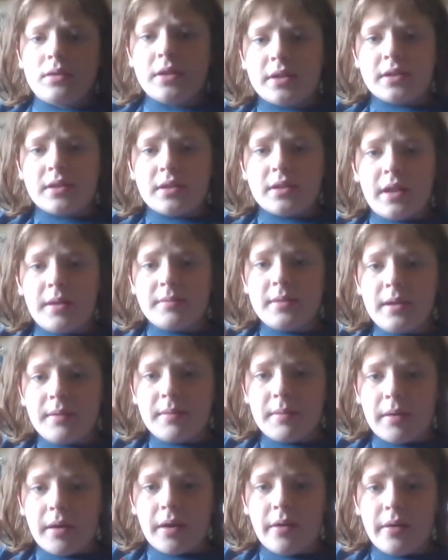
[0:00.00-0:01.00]
Just thumbs
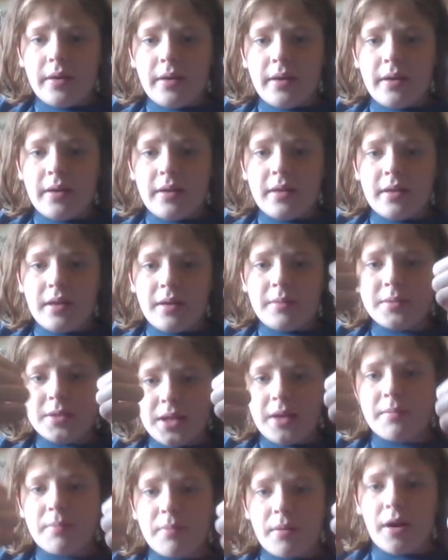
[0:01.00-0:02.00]
up, Cone.
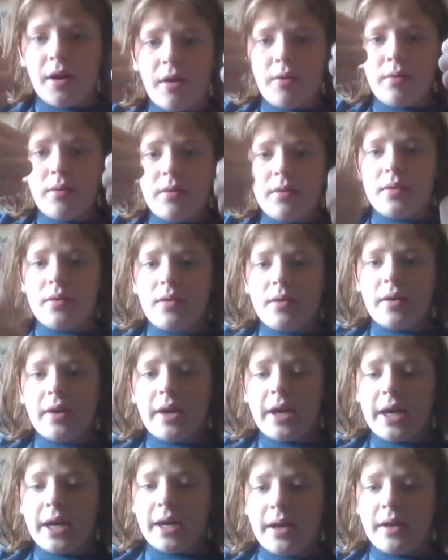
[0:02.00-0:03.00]
Thumbs up, bro.
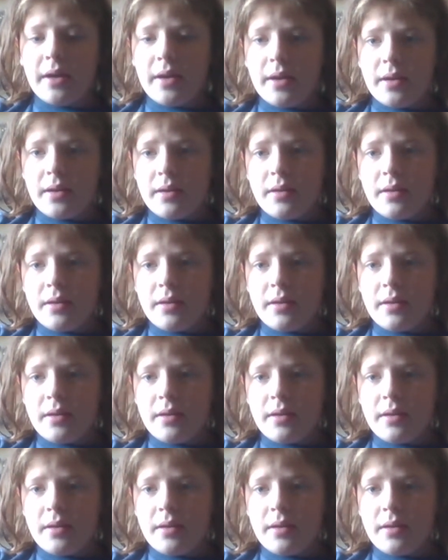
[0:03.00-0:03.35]
Okay.